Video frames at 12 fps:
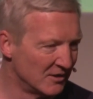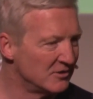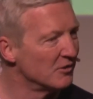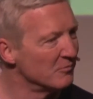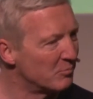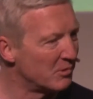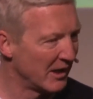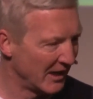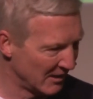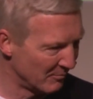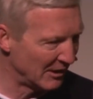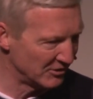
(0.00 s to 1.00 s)
Don't
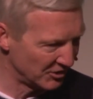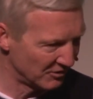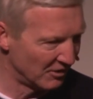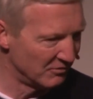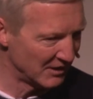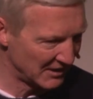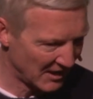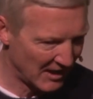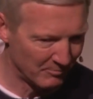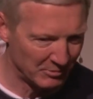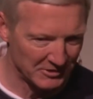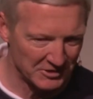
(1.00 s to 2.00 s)
brag about your own
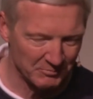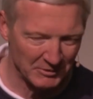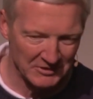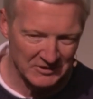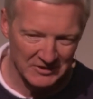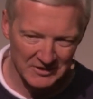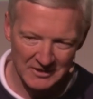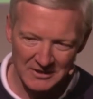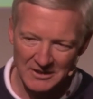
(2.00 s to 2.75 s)
accomplishments.